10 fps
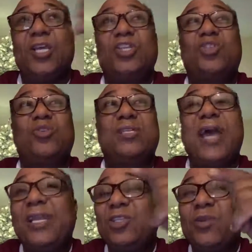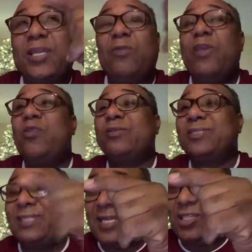So that is, and then when he was
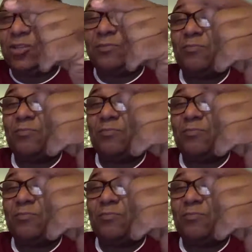senator,